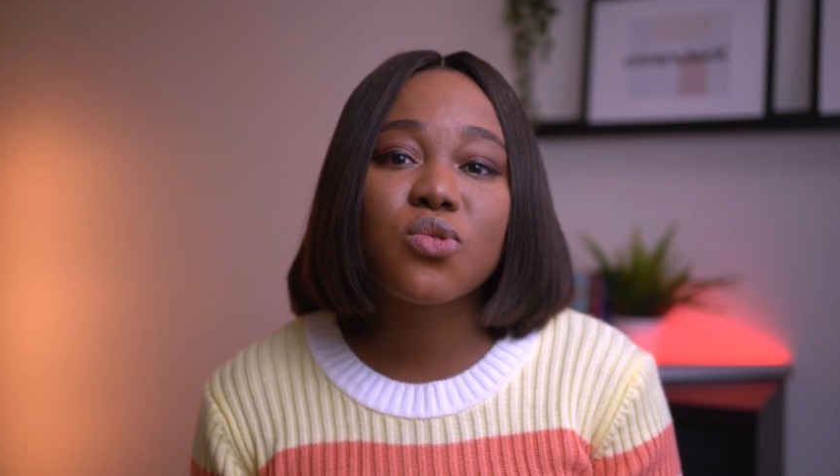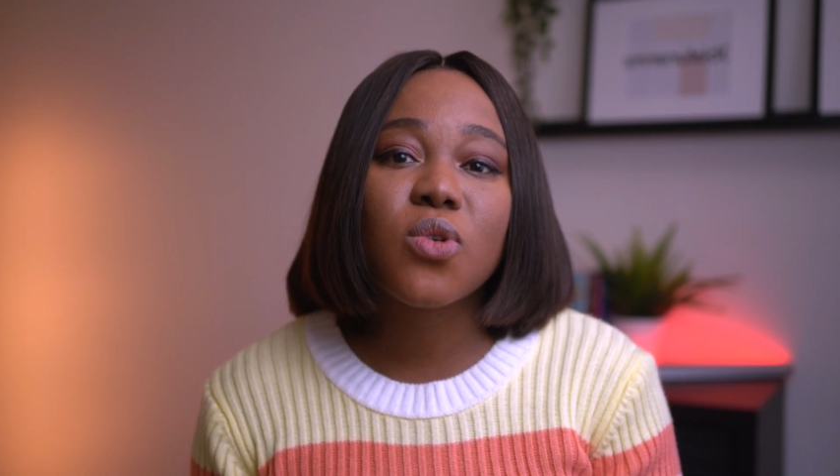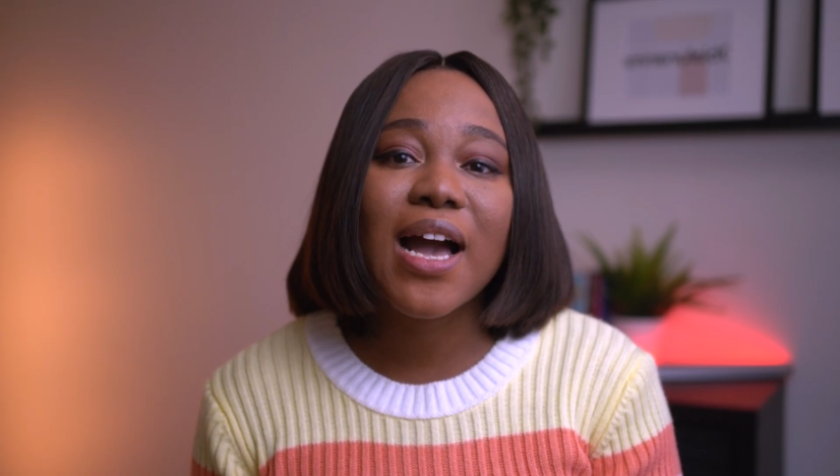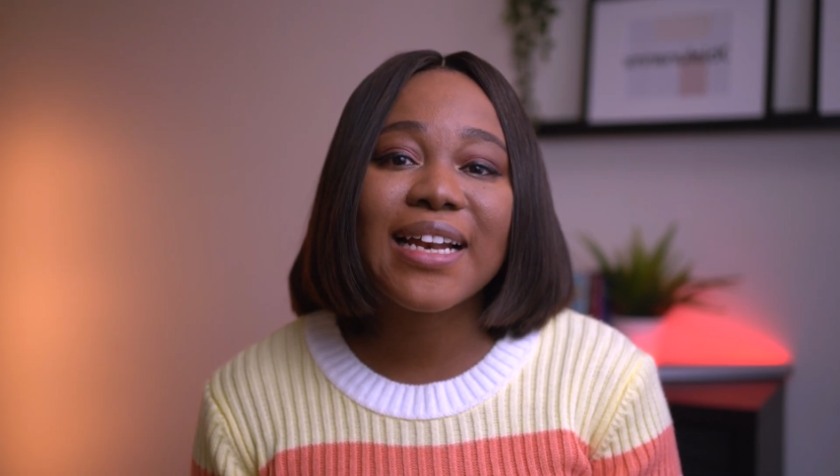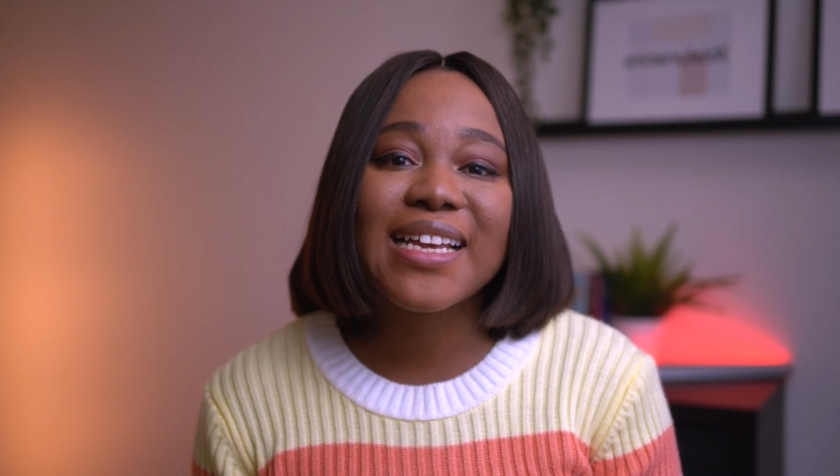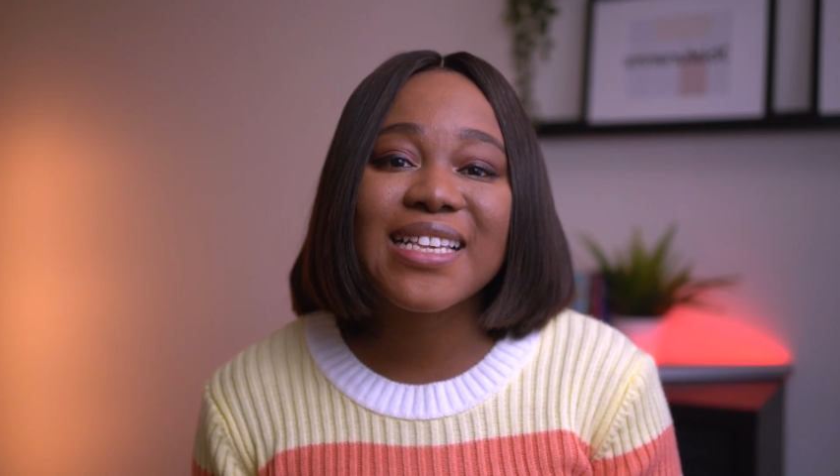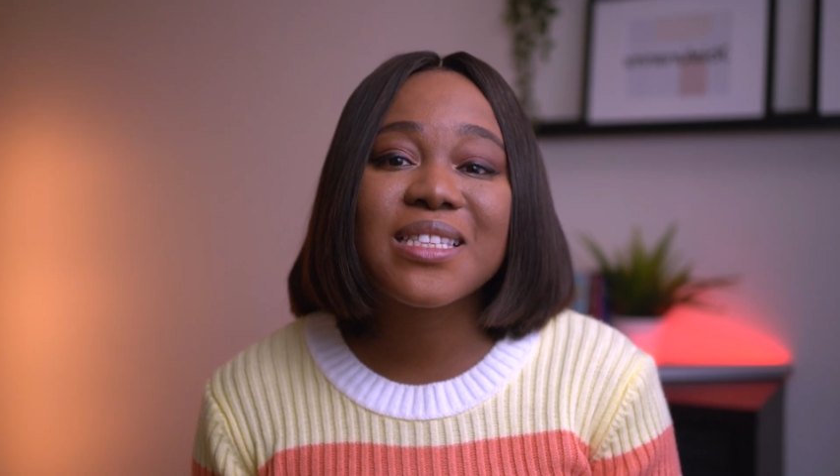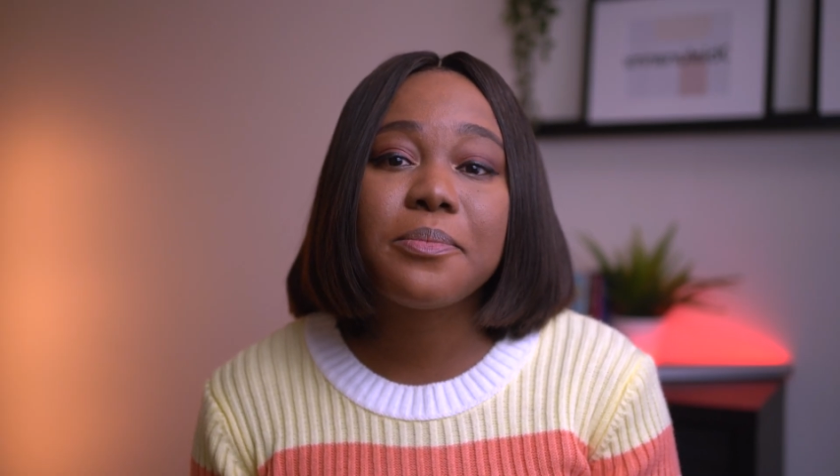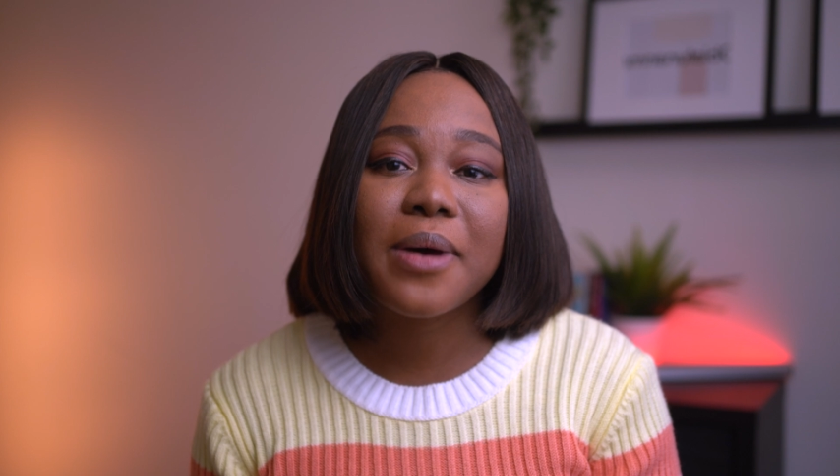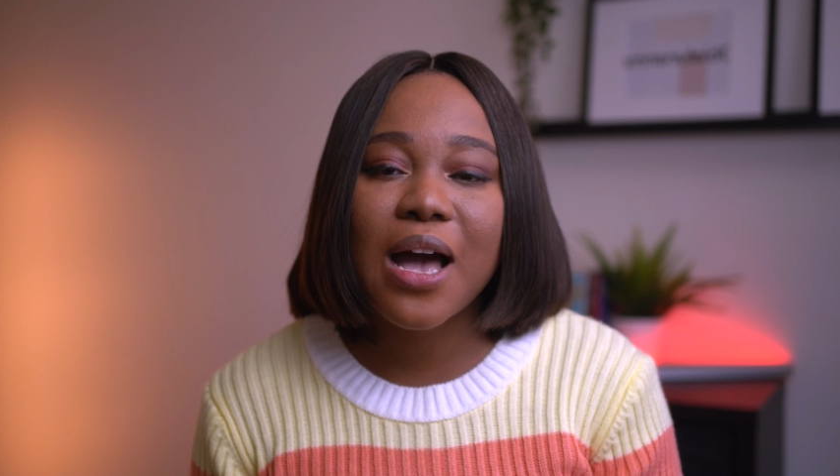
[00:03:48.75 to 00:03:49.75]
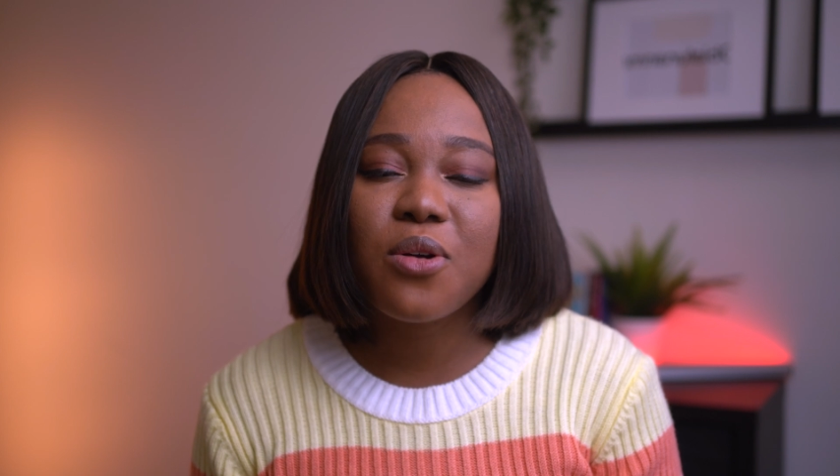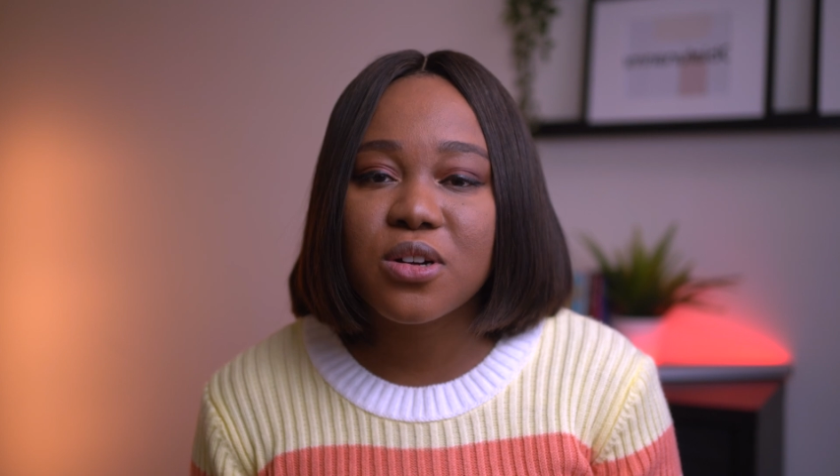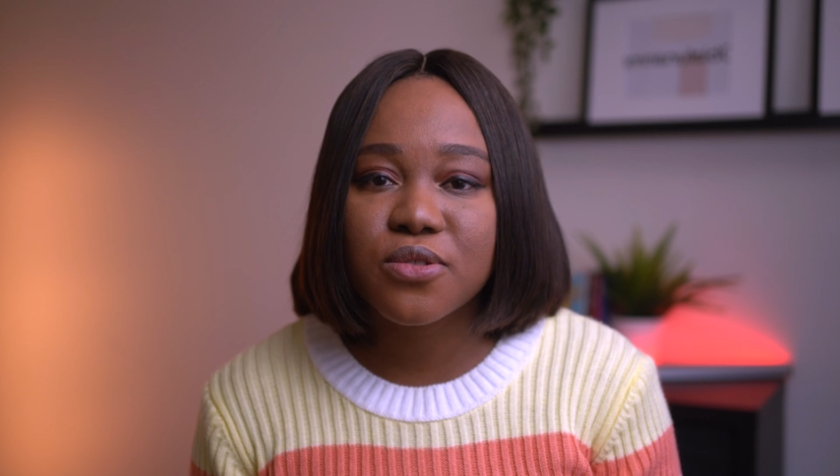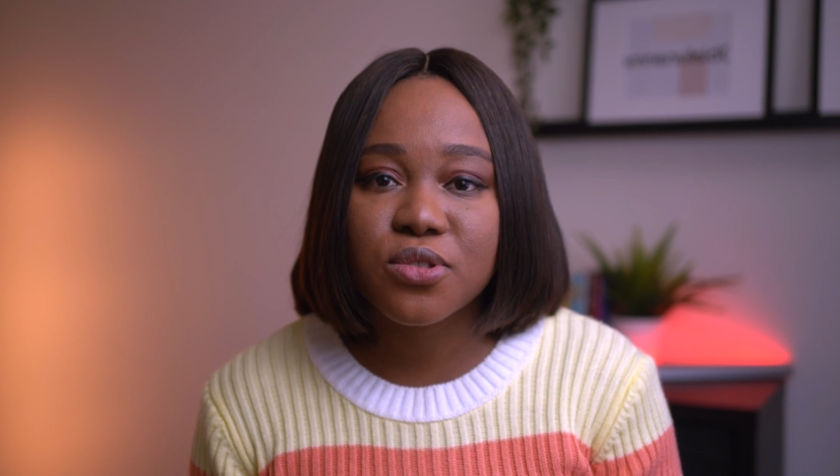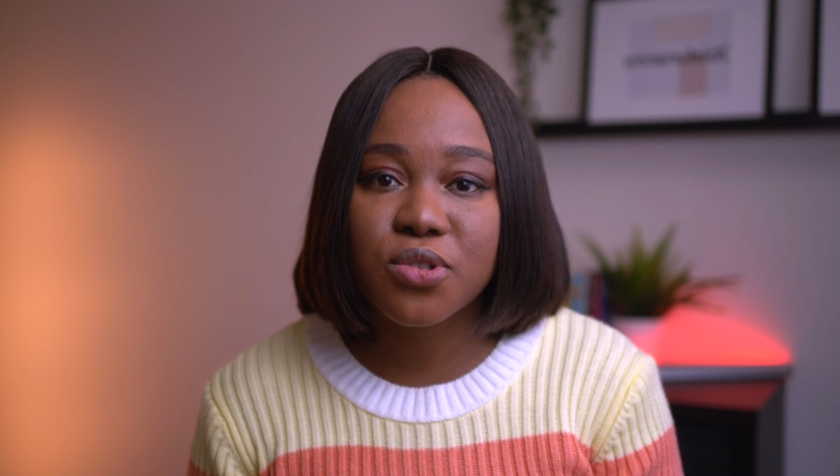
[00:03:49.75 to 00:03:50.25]
to harness the
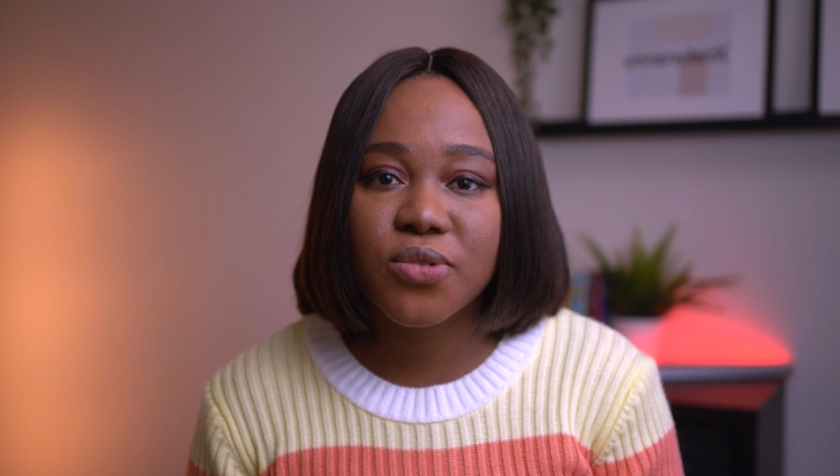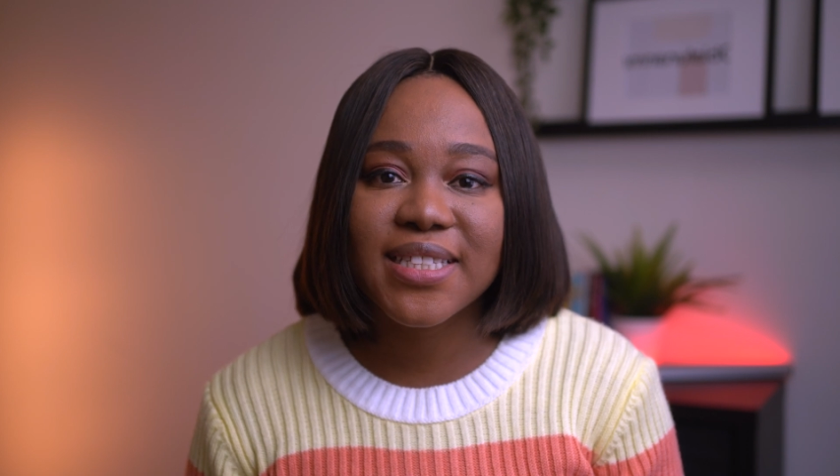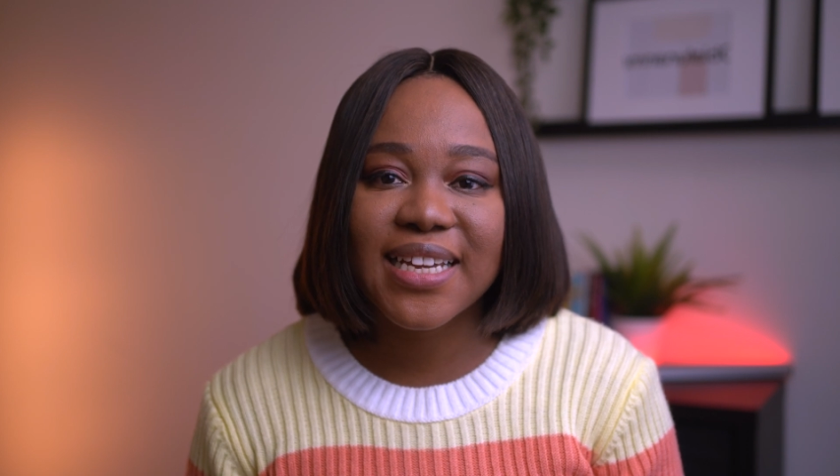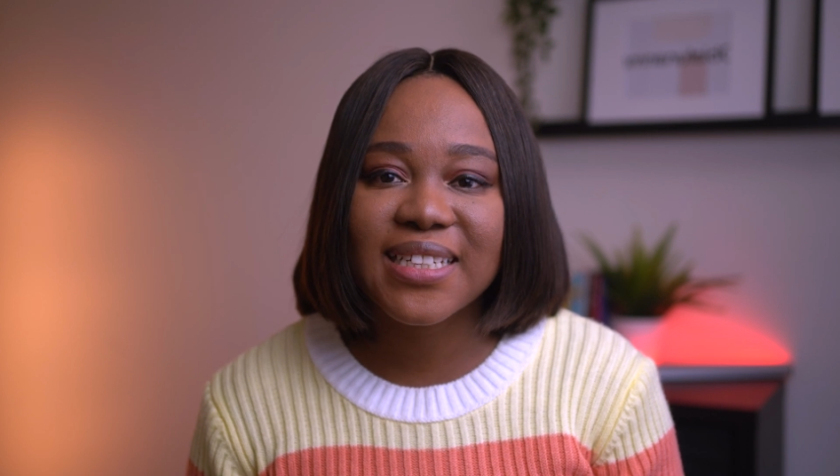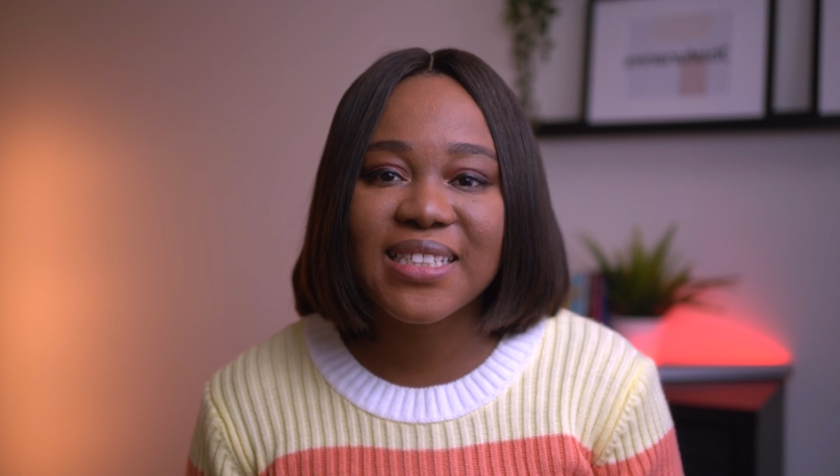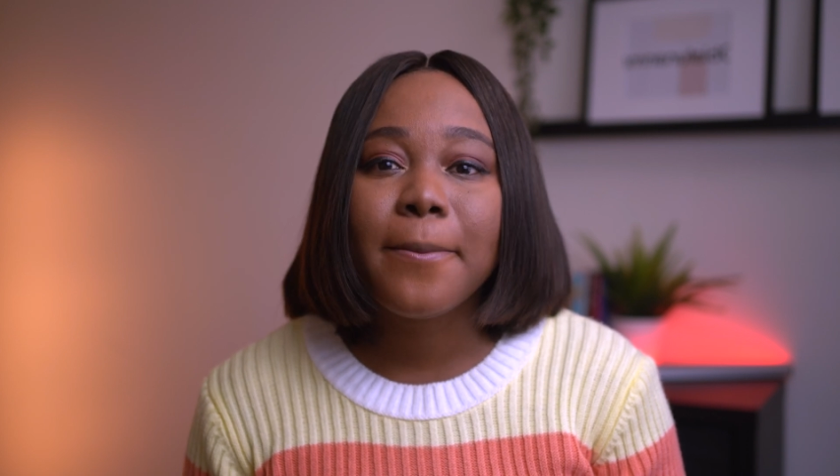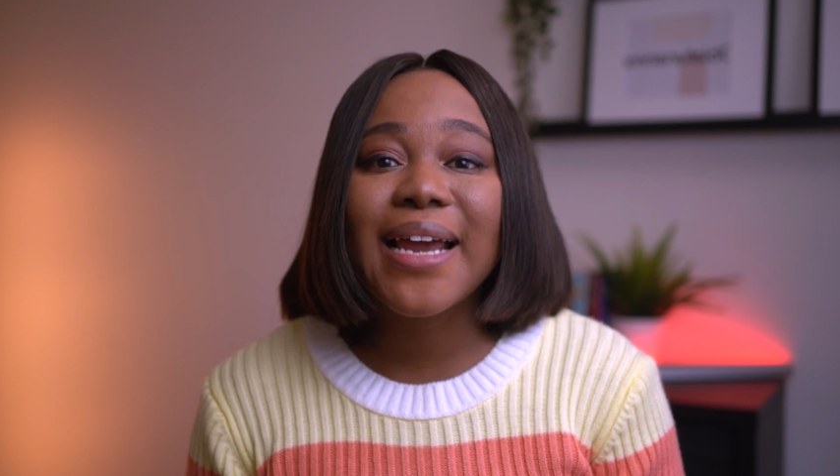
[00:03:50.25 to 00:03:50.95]
power of storytelling.